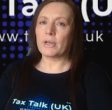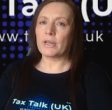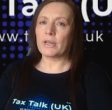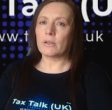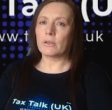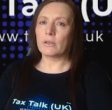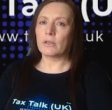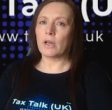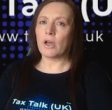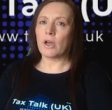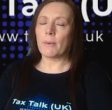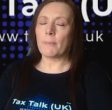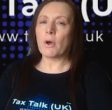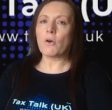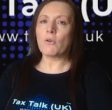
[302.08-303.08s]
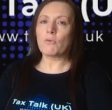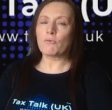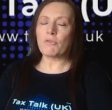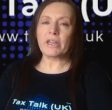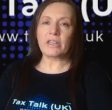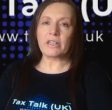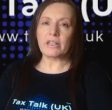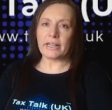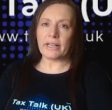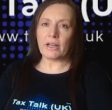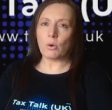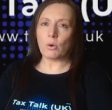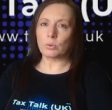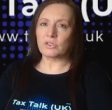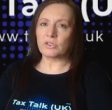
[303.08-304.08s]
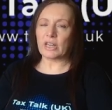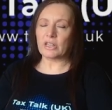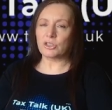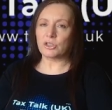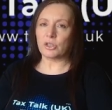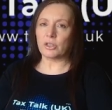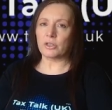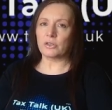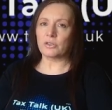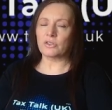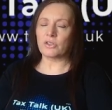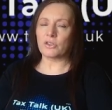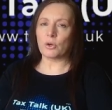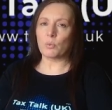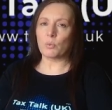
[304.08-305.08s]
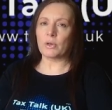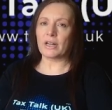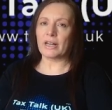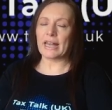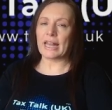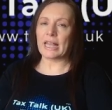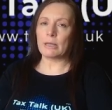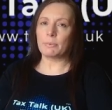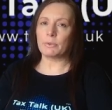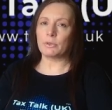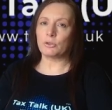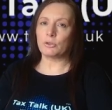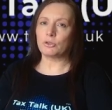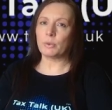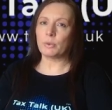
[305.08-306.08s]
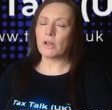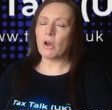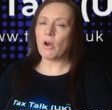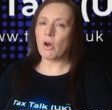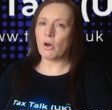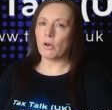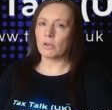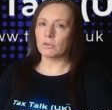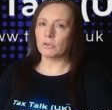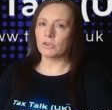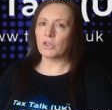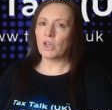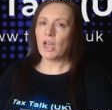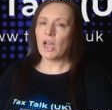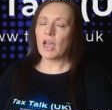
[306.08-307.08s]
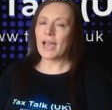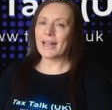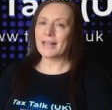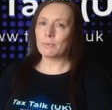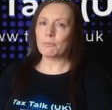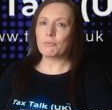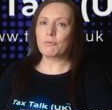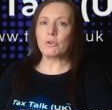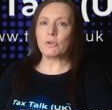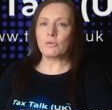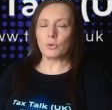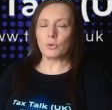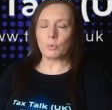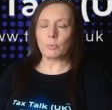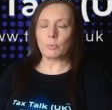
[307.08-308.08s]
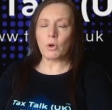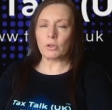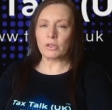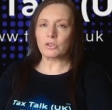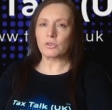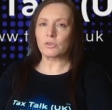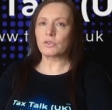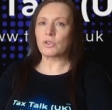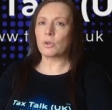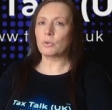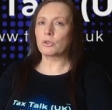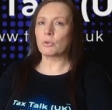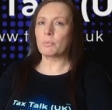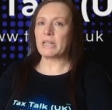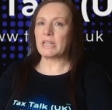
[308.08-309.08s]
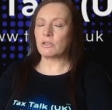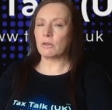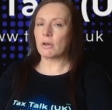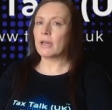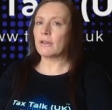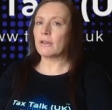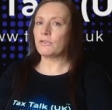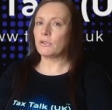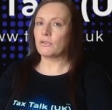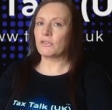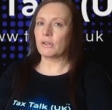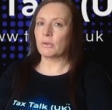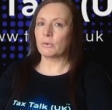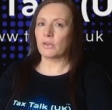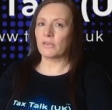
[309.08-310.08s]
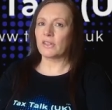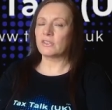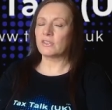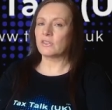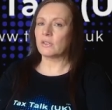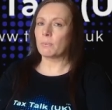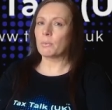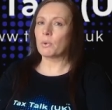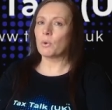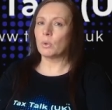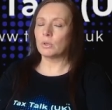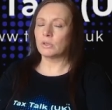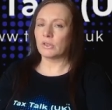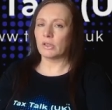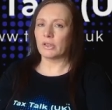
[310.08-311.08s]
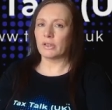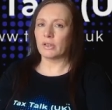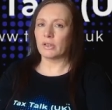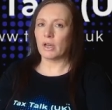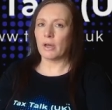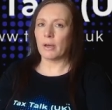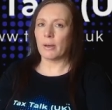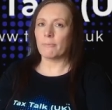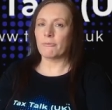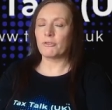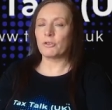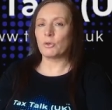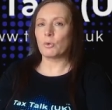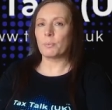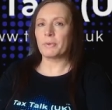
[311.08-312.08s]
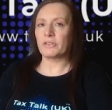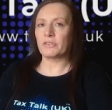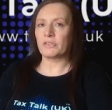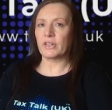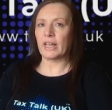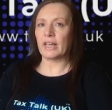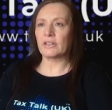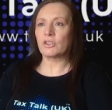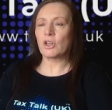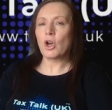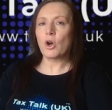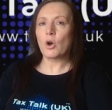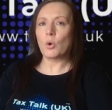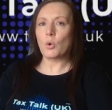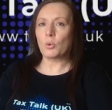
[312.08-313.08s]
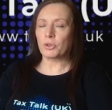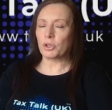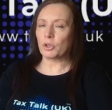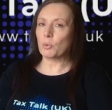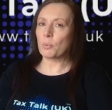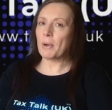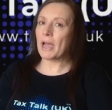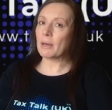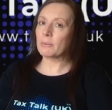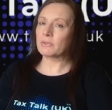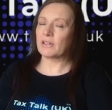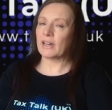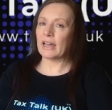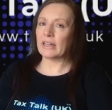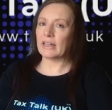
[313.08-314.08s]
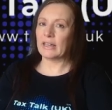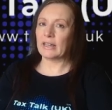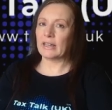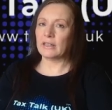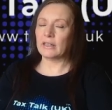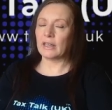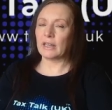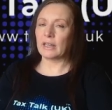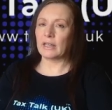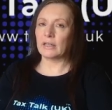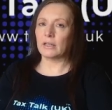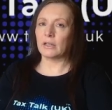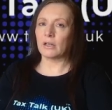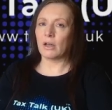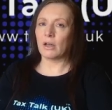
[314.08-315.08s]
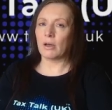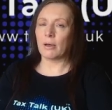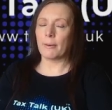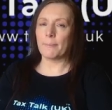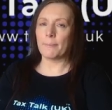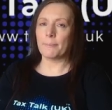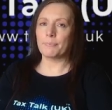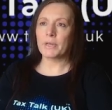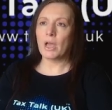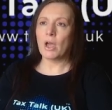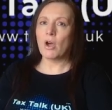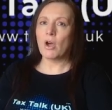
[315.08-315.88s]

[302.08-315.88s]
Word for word: will um, regularly hold sessions that will enable you to enhance and improve your knowledge of social media if you feel that this is important um, for your business or that you're perhaps lacking in um,